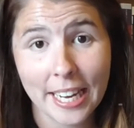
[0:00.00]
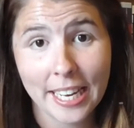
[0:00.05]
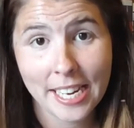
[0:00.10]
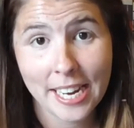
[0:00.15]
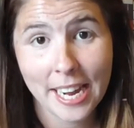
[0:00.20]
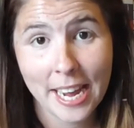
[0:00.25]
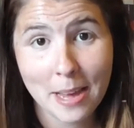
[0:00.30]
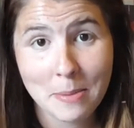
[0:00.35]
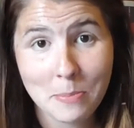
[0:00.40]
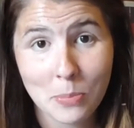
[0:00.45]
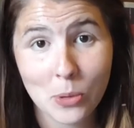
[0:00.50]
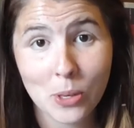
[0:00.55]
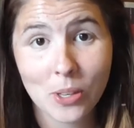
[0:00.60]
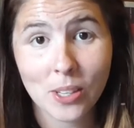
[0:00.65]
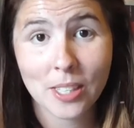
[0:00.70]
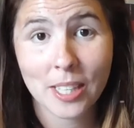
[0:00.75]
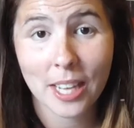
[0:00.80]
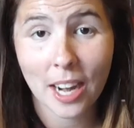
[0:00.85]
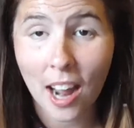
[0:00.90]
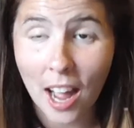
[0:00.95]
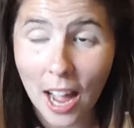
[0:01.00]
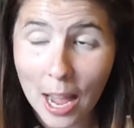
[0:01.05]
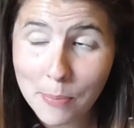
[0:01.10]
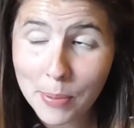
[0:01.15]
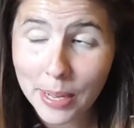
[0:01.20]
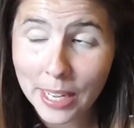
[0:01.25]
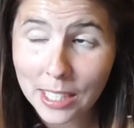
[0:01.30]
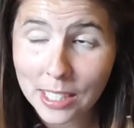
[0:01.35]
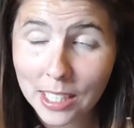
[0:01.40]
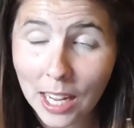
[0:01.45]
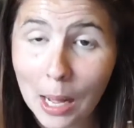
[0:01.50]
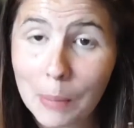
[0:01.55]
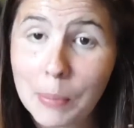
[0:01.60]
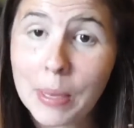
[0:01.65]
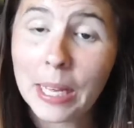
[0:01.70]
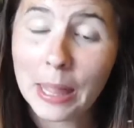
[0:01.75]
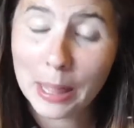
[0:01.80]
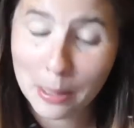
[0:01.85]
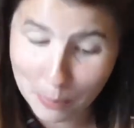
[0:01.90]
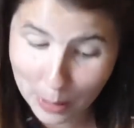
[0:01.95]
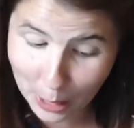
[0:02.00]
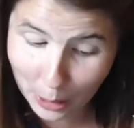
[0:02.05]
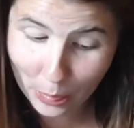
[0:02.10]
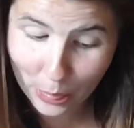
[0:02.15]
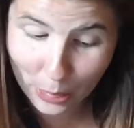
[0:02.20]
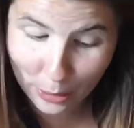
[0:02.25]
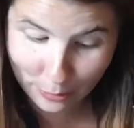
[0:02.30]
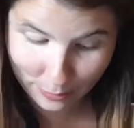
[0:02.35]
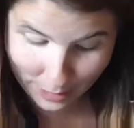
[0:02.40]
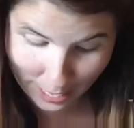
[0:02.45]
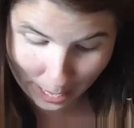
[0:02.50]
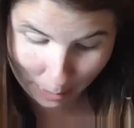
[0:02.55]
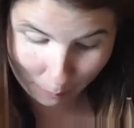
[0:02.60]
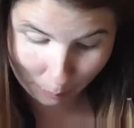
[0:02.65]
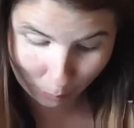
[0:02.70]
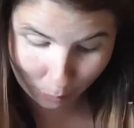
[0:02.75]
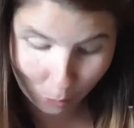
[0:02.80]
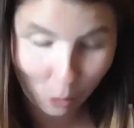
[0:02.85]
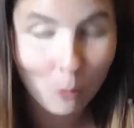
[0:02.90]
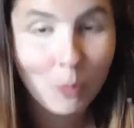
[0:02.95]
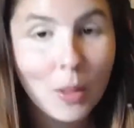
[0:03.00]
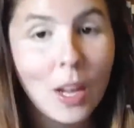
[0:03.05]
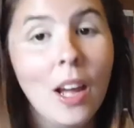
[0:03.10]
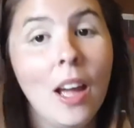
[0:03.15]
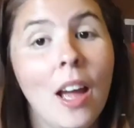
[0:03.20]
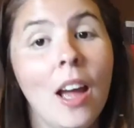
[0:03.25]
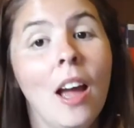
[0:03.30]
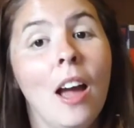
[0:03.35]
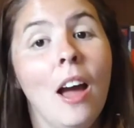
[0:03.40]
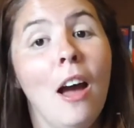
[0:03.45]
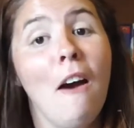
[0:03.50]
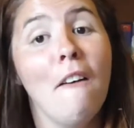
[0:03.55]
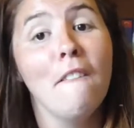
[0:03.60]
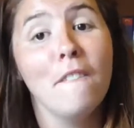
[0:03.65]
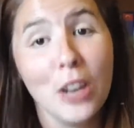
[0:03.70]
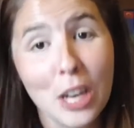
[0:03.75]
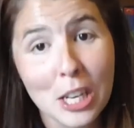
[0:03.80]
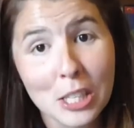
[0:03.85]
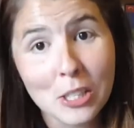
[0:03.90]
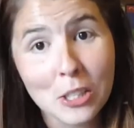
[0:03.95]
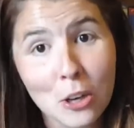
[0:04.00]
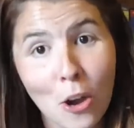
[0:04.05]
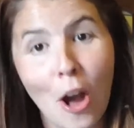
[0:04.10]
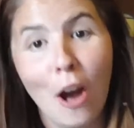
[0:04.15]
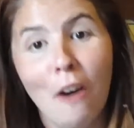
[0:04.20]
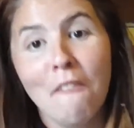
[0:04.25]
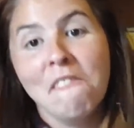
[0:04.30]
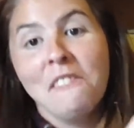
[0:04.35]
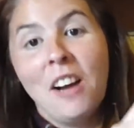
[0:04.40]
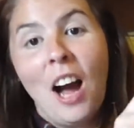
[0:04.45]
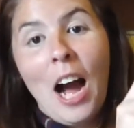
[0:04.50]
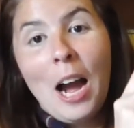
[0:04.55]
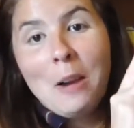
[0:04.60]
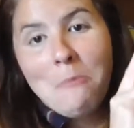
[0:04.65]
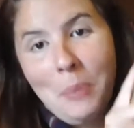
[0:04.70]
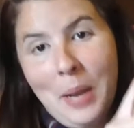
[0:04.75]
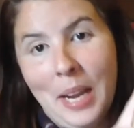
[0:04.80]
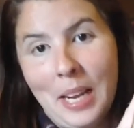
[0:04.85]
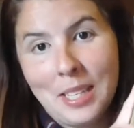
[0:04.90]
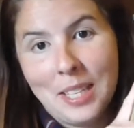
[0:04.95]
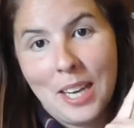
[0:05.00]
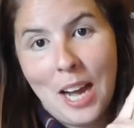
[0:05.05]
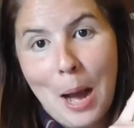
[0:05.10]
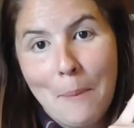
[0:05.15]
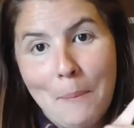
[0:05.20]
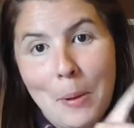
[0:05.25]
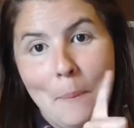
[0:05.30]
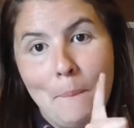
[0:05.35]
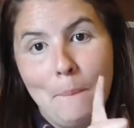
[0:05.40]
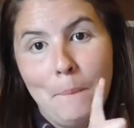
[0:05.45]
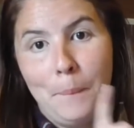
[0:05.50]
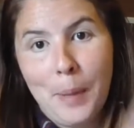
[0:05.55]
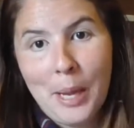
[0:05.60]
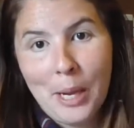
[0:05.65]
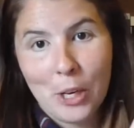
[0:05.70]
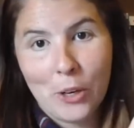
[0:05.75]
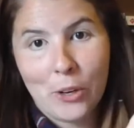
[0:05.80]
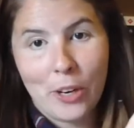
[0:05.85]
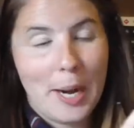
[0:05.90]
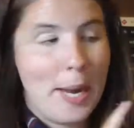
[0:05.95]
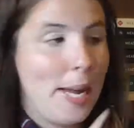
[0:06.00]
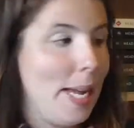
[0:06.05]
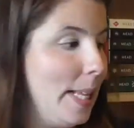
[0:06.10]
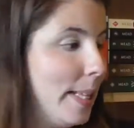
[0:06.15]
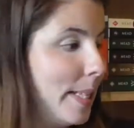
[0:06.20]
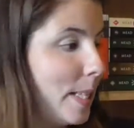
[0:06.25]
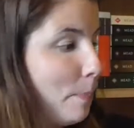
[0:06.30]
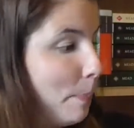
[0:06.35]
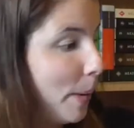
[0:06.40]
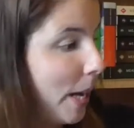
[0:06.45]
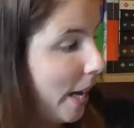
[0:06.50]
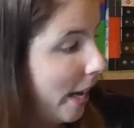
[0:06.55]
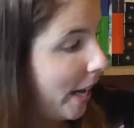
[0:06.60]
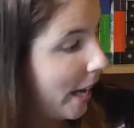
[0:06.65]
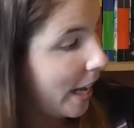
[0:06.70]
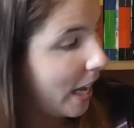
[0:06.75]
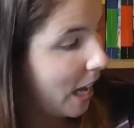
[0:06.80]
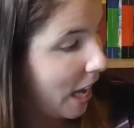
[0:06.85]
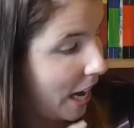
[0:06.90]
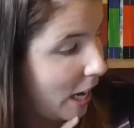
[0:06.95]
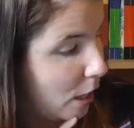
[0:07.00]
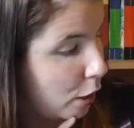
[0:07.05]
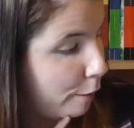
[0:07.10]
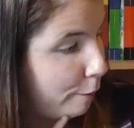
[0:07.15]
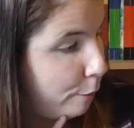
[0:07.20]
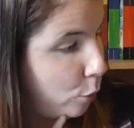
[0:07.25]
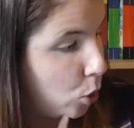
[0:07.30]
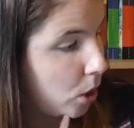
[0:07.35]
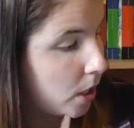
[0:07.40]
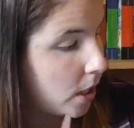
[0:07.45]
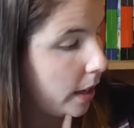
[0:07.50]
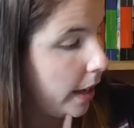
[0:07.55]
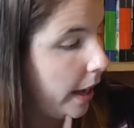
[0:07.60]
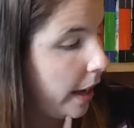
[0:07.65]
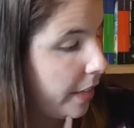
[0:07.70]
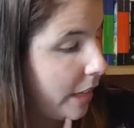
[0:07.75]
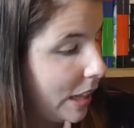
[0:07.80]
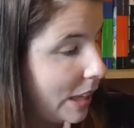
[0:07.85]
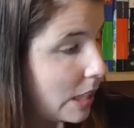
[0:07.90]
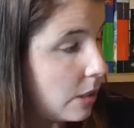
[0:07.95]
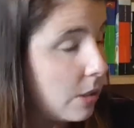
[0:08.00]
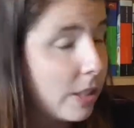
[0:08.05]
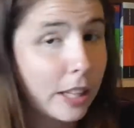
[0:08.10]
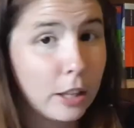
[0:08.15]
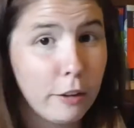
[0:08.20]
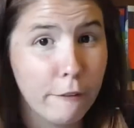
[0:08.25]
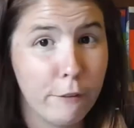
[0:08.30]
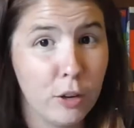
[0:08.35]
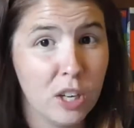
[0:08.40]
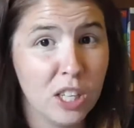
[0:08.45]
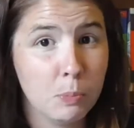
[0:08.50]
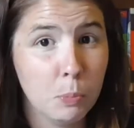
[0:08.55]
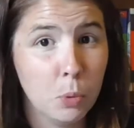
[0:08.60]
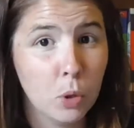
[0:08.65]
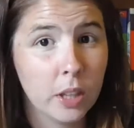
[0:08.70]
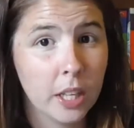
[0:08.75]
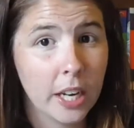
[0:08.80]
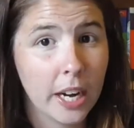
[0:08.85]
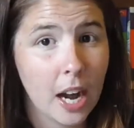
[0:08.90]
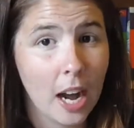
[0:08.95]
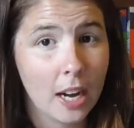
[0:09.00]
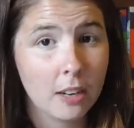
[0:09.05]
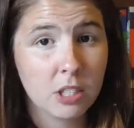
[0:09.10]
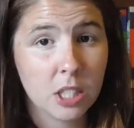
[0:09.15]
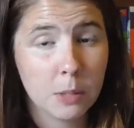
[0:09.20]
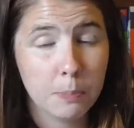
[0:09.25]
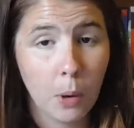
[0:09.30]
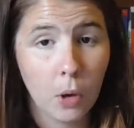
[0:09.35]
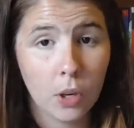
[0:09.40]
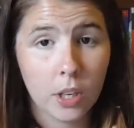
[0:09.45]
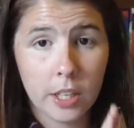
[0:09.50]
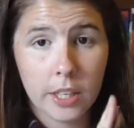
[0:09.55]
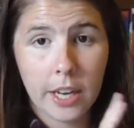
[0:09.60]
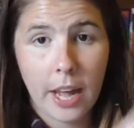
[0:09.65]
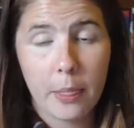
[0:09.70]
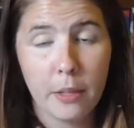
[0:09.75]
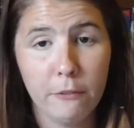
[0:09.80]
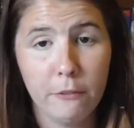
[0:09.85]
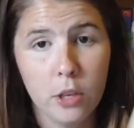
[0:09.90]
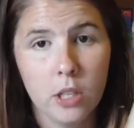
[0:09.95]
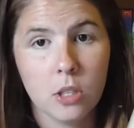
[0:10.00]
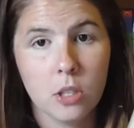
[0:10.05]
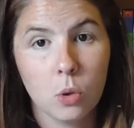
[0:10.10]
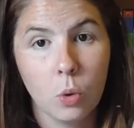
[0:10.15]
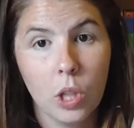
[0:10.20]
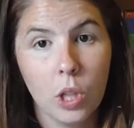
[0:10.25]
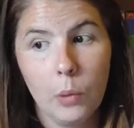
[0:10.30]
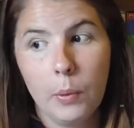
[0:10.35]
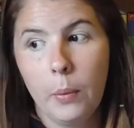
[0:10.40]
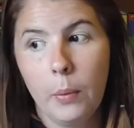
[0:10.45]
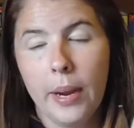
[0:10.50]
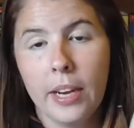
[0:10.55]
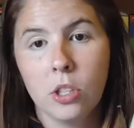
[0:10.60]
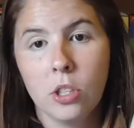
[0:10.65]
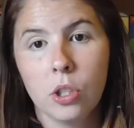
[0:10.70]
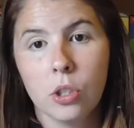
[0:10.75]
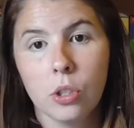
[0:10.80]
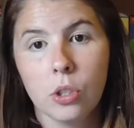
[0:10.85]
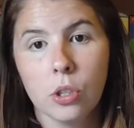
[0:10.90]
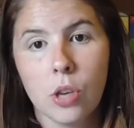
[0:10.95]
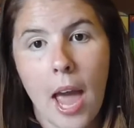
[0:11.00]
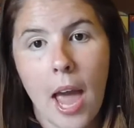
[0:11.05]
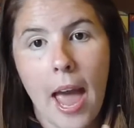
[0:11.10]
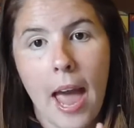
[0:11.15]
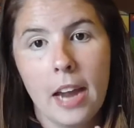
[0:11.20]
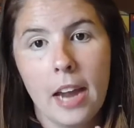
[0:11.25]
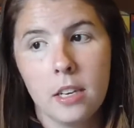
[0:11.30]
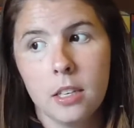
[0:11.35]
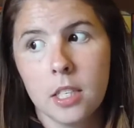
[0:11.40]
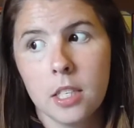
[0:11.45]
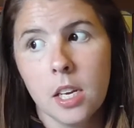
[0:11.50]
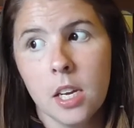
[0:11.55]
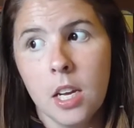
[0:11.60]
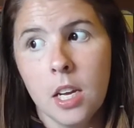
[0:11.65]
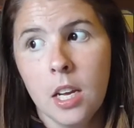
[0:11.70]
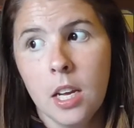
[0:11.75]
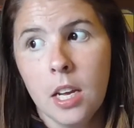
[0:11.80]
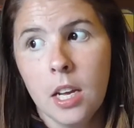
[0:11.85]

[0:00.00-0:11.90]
secondhand books that I picked up in the month of April. First off, I picked up Bitter Greens by Kate Forsyth. This is like the first book that I kind of spotted at the first store that we went to, and